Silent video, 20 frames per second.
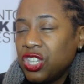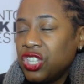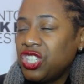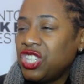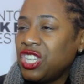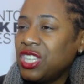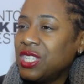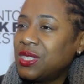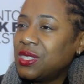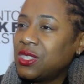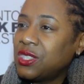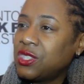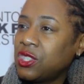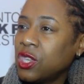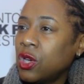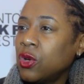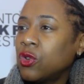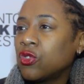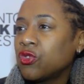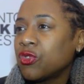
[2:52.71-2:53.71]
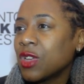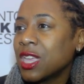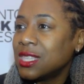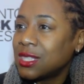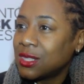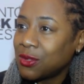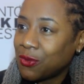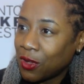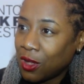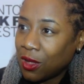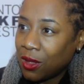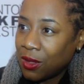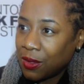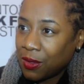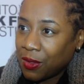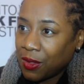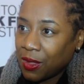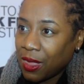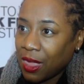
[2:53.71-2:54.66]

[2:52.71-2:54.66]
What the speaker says: She's so graceful.